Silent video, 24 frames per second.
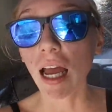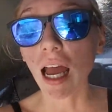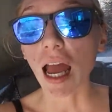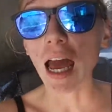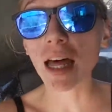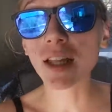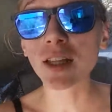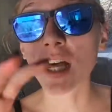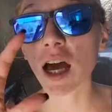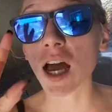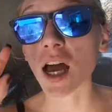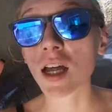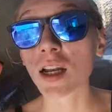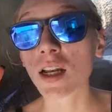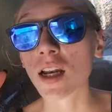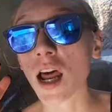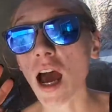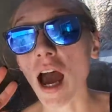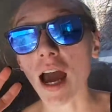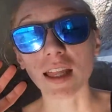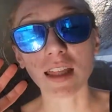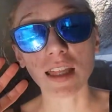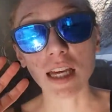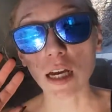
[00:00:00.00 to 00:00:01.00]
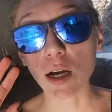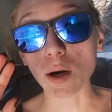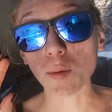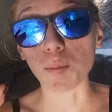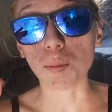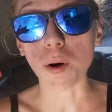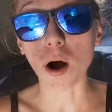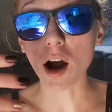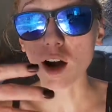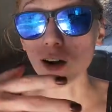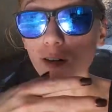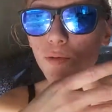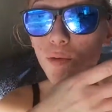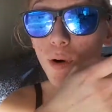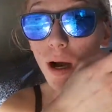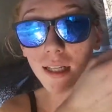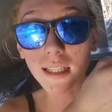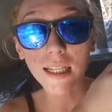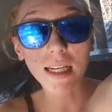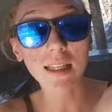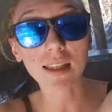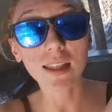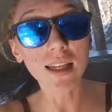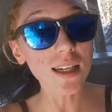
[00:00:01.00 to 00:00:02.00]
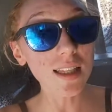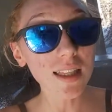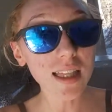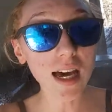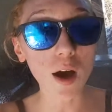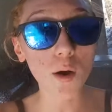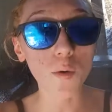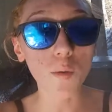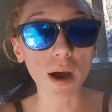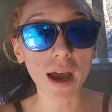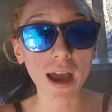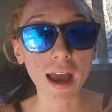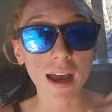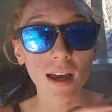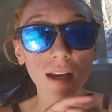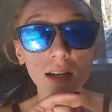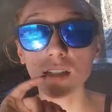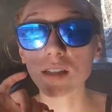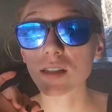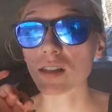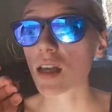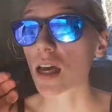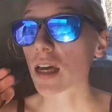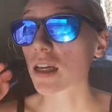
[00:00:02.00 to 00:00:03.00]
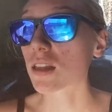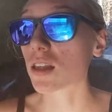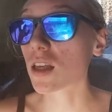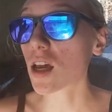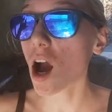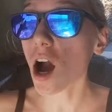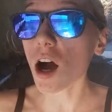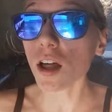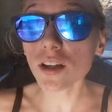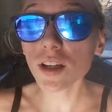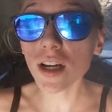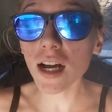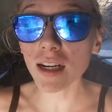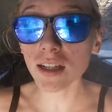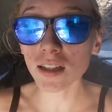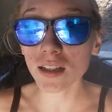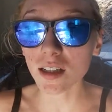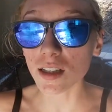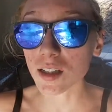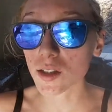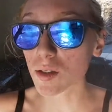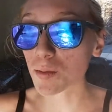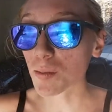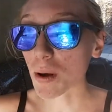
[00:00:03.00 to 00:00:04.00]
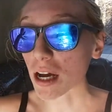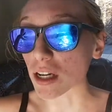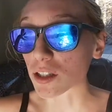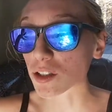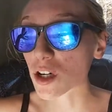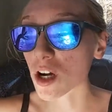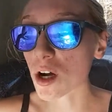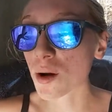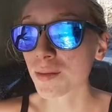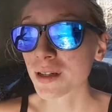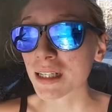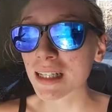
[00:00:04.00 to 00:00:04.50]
And then I think part of why they think that way is like the other end of the spectrum,